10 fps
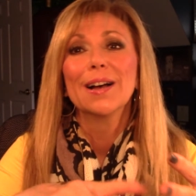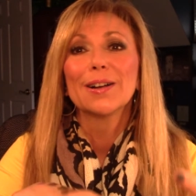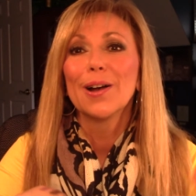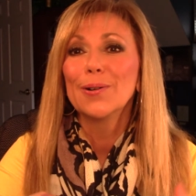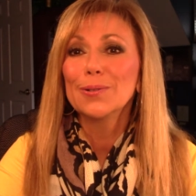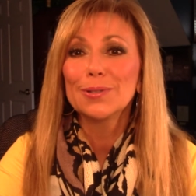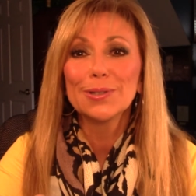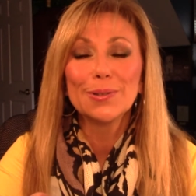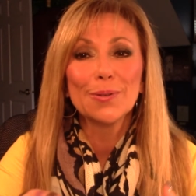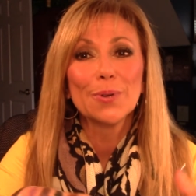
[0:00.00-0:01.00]
go
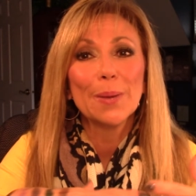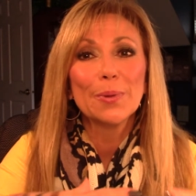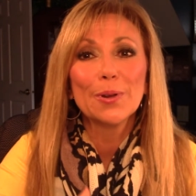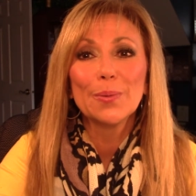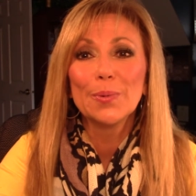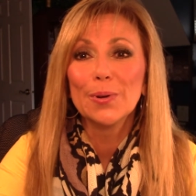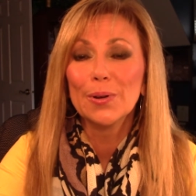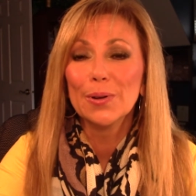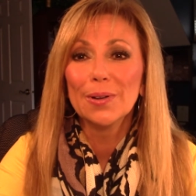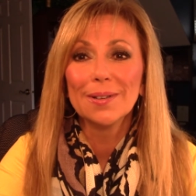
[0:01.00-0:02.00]
to a
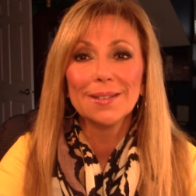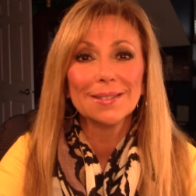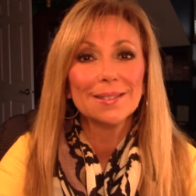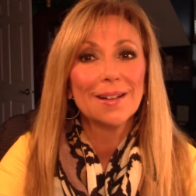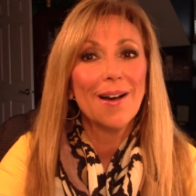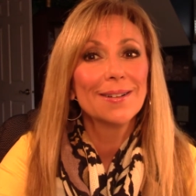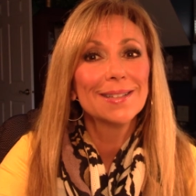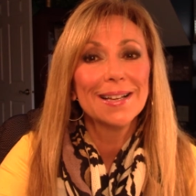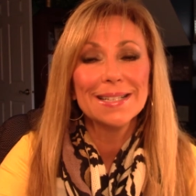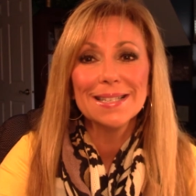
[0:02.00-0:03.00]
reputable
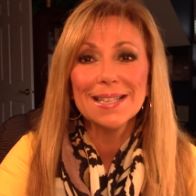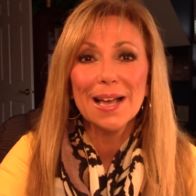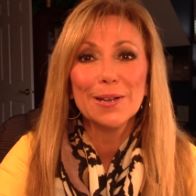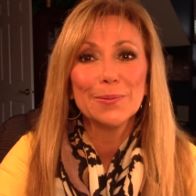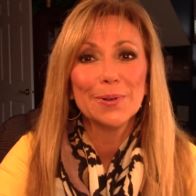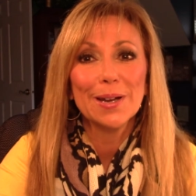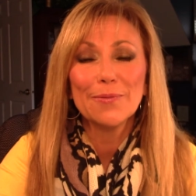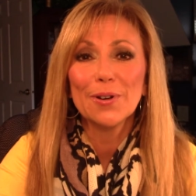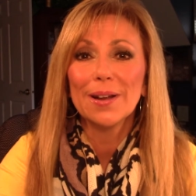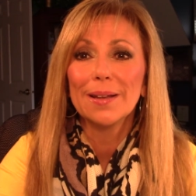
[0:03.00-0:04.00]
online site,
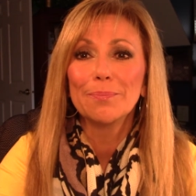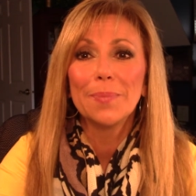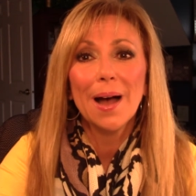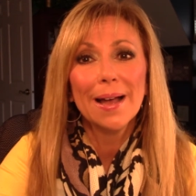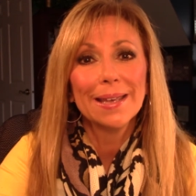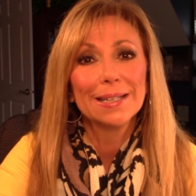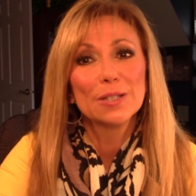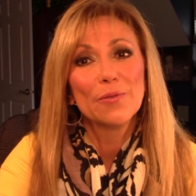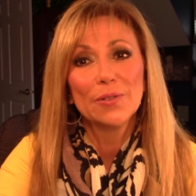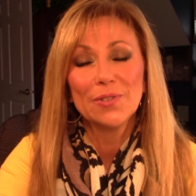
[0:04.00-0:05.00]
whatever, and buy it.
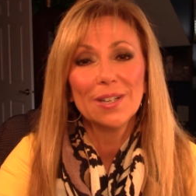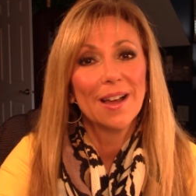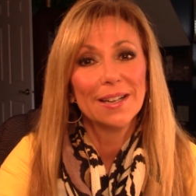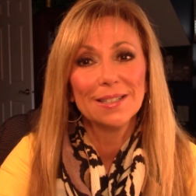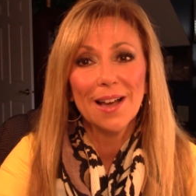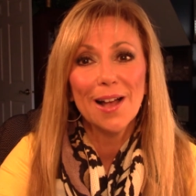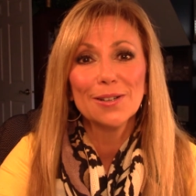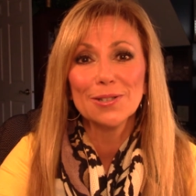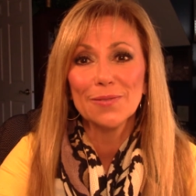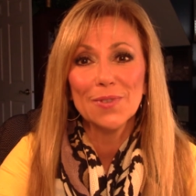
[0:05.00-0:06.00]
It's
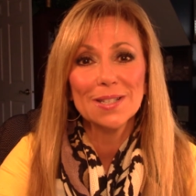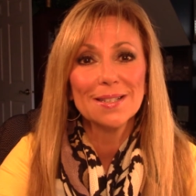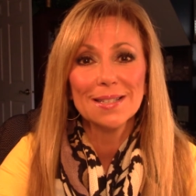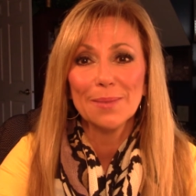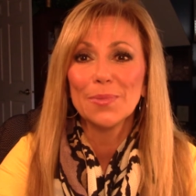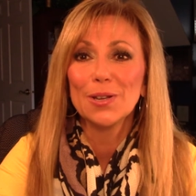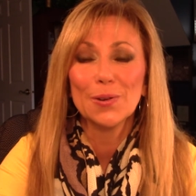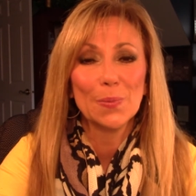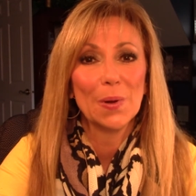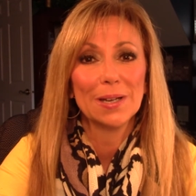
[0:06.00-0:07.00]
$59 if this is something
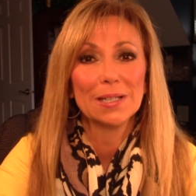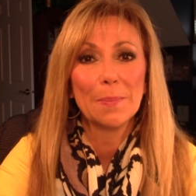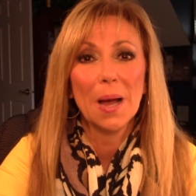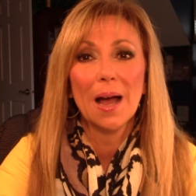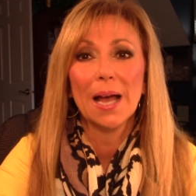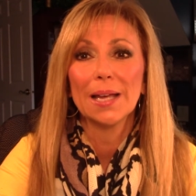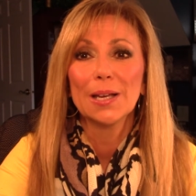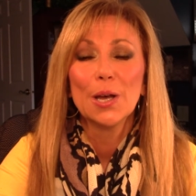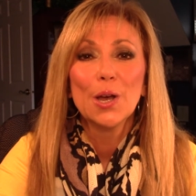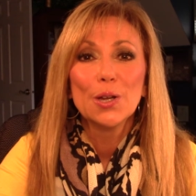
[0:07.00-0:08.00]
you're wanting to buy.
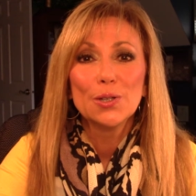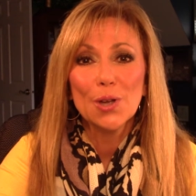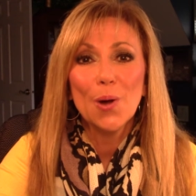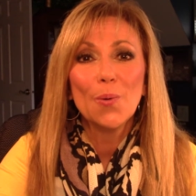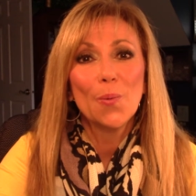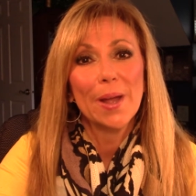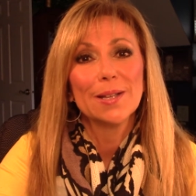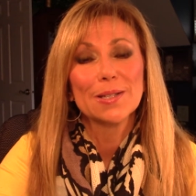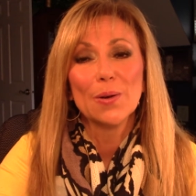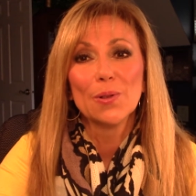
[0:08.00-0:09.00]
Don't
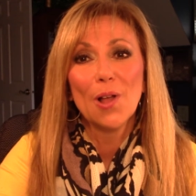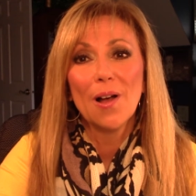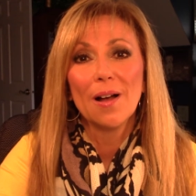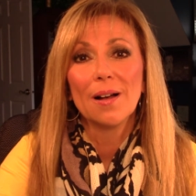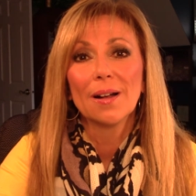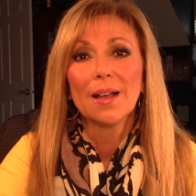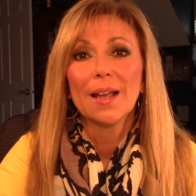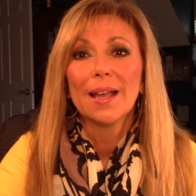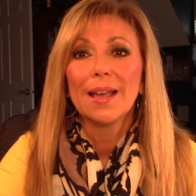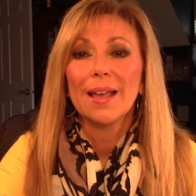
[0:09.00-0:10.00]
wait so long
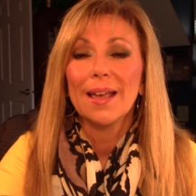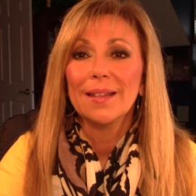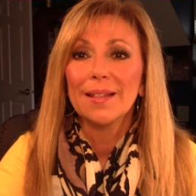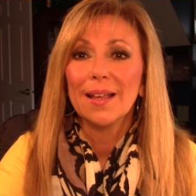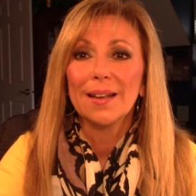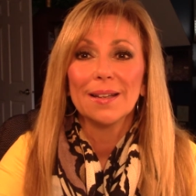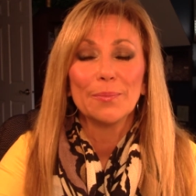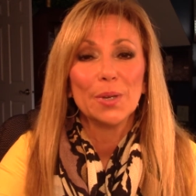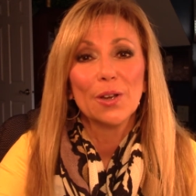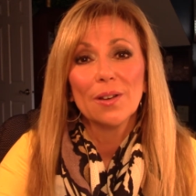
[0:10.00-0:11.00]
and that it be,